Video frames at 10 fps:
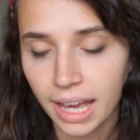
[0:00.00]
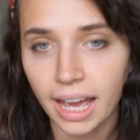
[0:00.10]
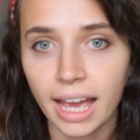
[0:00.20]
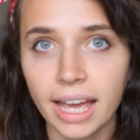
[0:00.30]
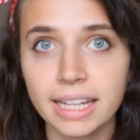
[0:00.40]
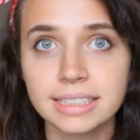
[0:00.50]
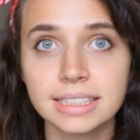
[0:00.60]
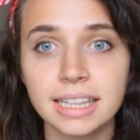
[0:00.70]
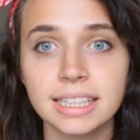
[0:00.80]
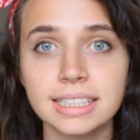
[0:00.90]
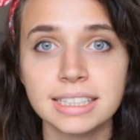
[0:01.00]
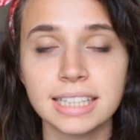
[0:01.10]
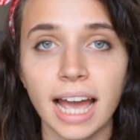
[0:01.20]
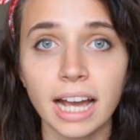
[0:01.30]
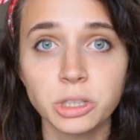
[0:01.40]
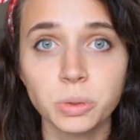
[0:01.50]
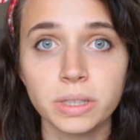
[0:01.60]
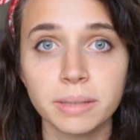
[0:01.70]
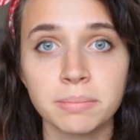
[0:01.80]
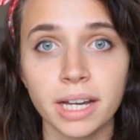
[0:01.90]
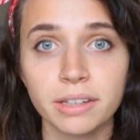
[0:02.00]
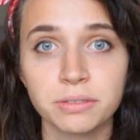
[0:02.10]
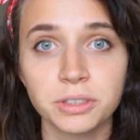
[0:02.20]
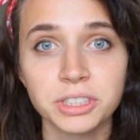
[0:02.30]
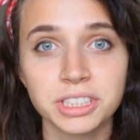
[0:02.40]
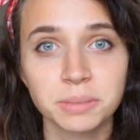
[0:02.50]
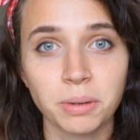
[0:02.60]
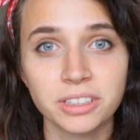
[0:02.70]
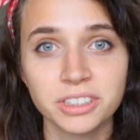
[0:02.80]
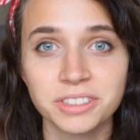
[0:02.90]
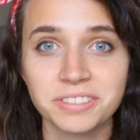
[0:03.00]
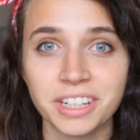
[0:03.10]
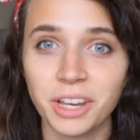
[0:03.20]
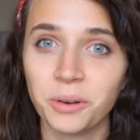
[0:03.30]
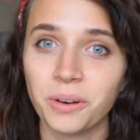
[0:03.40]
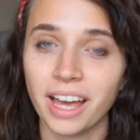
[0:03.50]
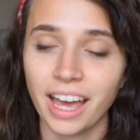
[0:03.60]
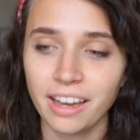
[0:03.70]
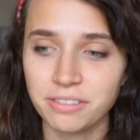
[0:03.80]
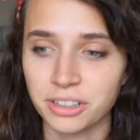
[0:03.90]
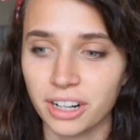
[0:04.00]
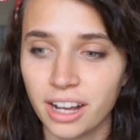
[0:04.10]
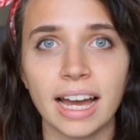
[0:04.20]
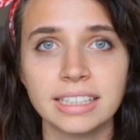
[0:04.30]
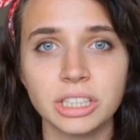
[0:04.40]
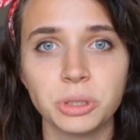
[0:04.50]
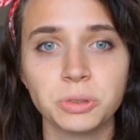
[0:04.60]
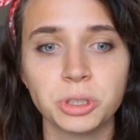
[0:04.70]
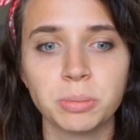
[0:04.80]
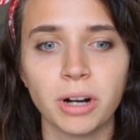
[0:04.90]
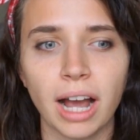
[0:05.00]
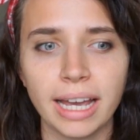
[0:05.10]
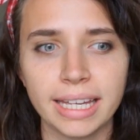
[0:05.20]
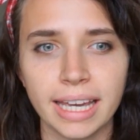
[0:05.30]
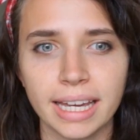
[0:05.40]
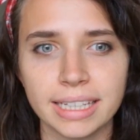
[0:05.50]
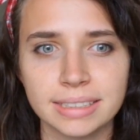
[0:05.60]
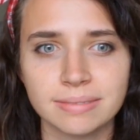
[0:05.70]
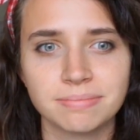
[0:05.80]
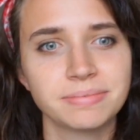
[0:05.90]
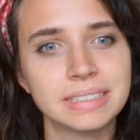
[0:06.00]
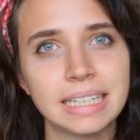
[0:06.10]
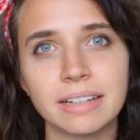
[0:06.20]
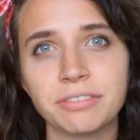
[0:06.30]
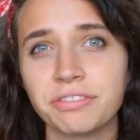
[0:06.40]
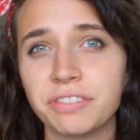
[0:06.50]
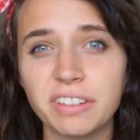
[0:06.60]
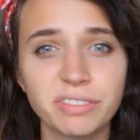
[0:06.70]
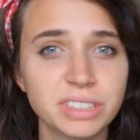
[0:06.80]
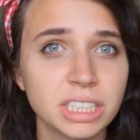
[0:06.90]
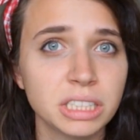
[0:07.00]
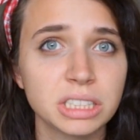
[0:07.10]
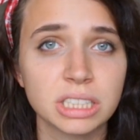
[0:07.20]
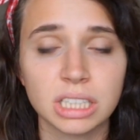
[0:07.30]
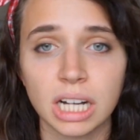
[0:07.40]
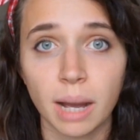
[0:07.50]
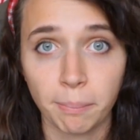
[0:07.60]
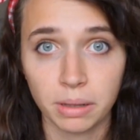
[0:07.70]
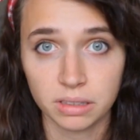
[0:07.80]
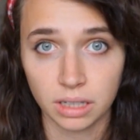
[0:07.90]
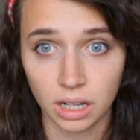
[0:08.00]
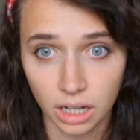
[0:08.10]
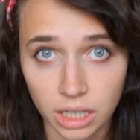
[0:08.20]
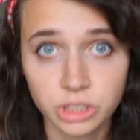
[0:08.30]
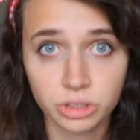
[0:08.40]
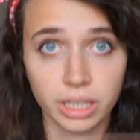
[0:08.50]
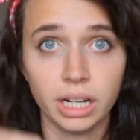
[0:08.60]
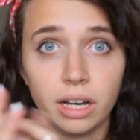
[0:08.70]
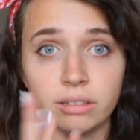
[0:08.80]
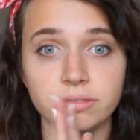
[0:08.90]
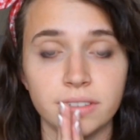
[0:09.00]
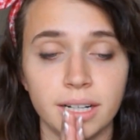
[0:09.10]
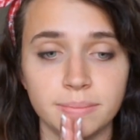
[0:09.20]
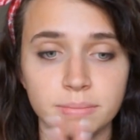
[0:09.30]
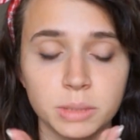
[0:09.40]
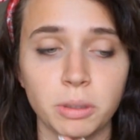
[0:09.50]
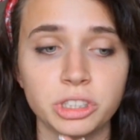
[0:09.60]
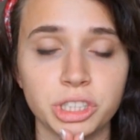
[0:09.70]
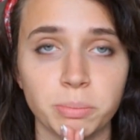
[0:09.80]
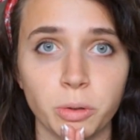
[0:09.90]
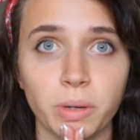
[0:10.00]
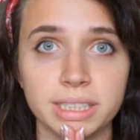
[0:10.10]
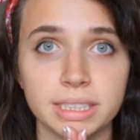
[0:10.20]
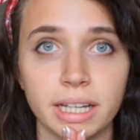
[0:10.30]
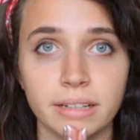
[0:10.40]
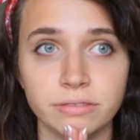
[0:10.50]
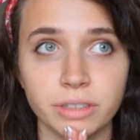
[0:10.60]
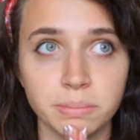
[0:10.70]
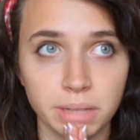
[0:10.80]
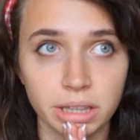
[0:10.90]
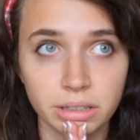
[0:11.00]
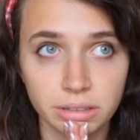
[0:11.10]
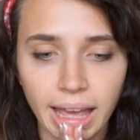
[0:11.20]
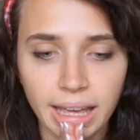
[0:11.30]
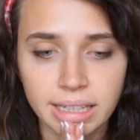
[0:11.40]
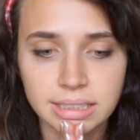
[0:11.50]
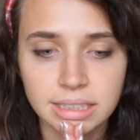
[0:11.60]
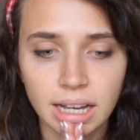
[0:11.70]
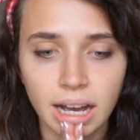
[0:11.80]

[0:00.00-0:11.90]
And this is actually my first sponsored video ever. As a YouTuber, I get 50 to a couple of hundred of sponsorship requests every month, and